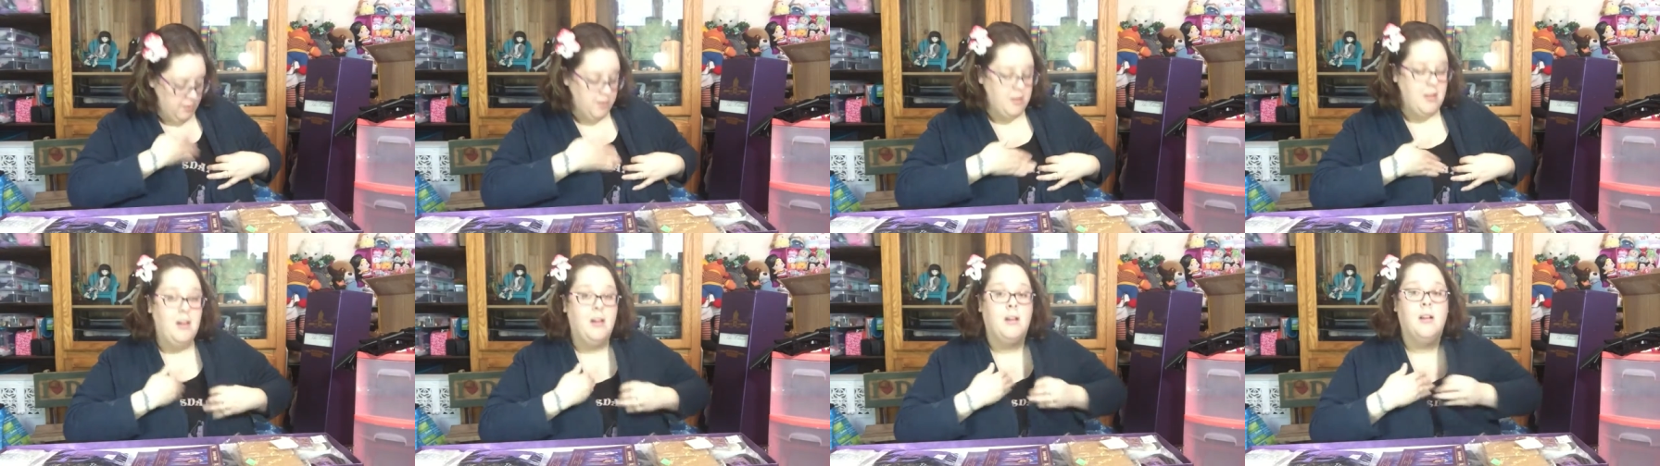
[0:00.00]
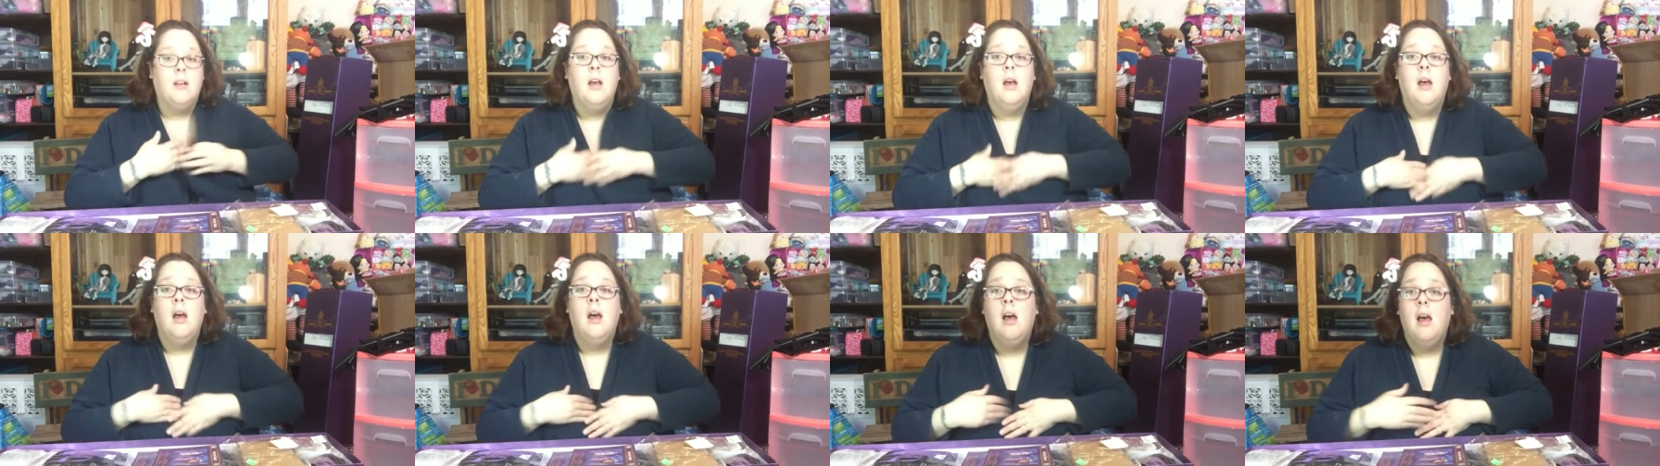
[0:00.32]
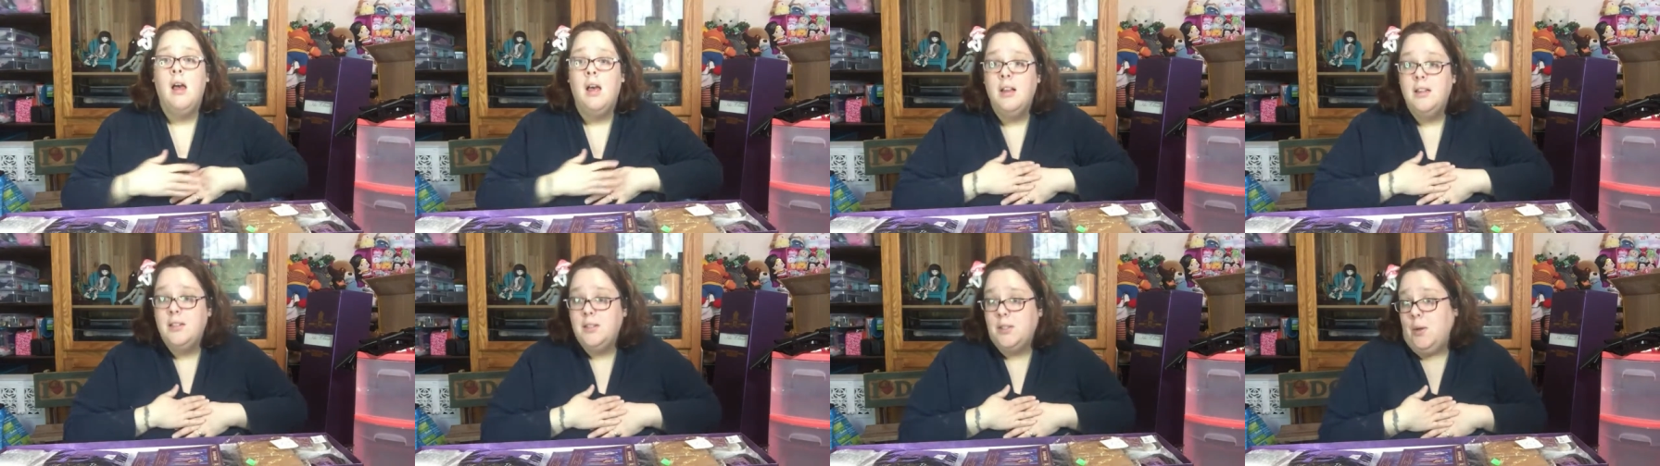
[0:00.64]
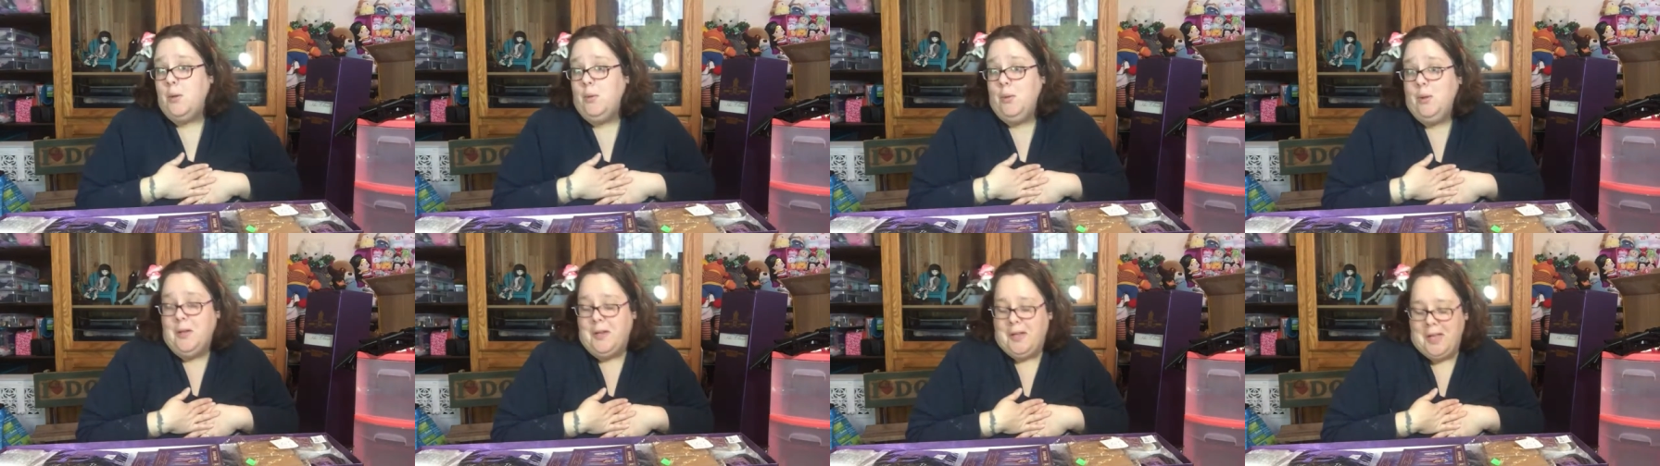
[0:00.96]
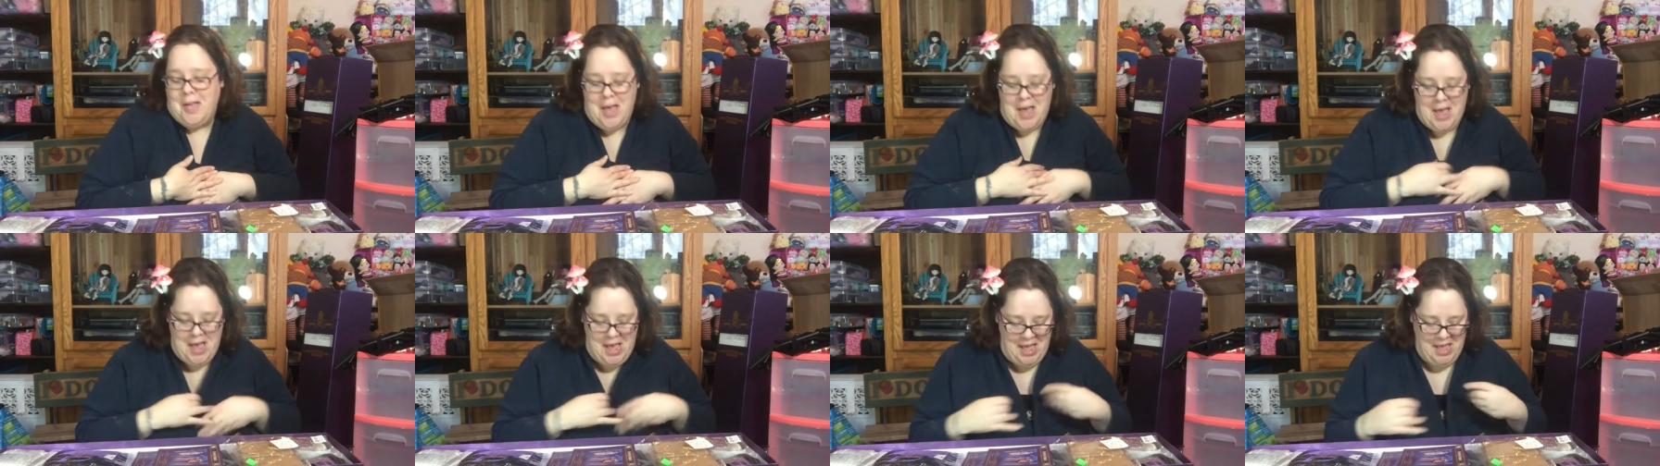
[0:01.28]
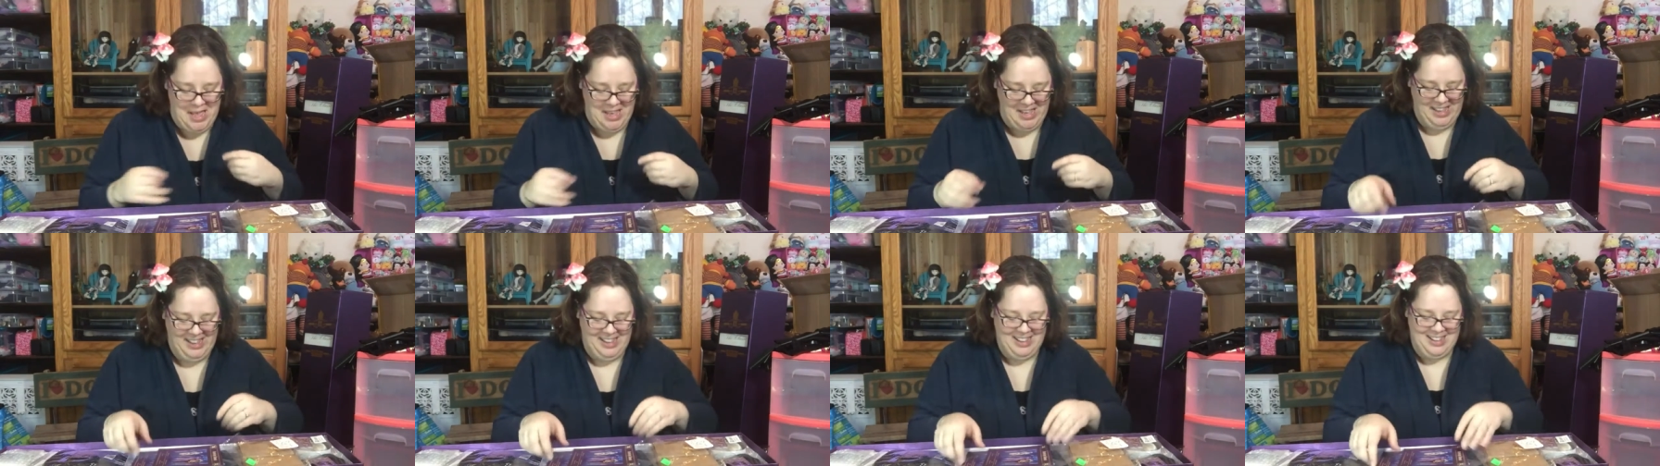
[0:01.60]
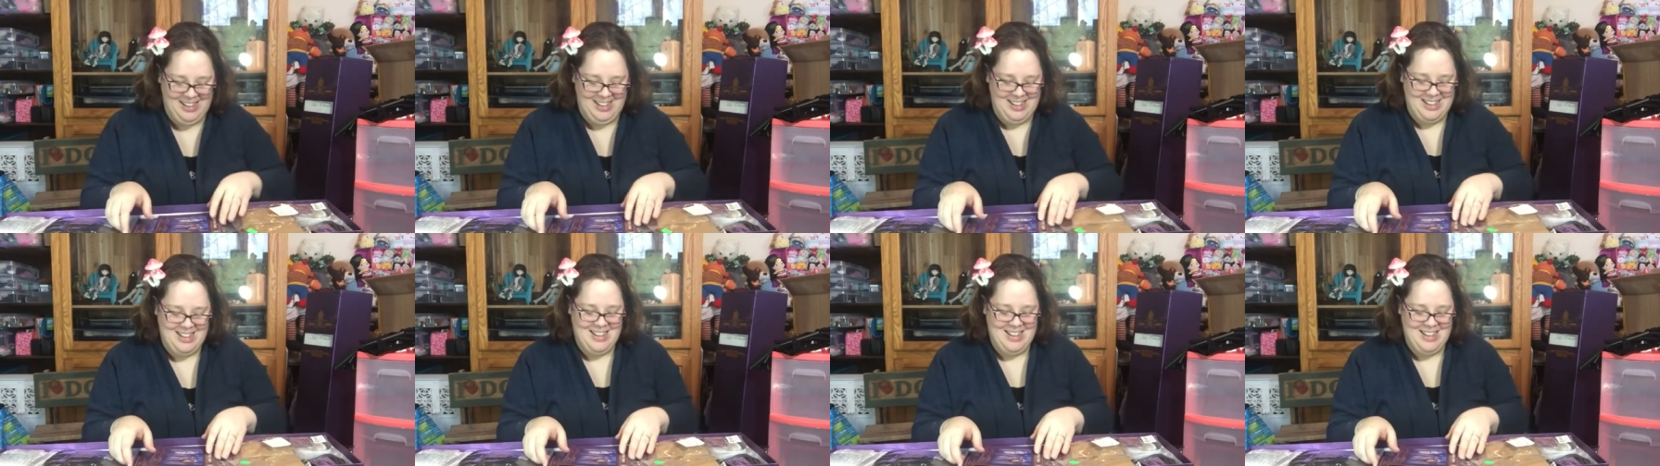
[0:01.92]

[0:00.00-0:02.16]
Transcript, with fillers: on there. Don't look.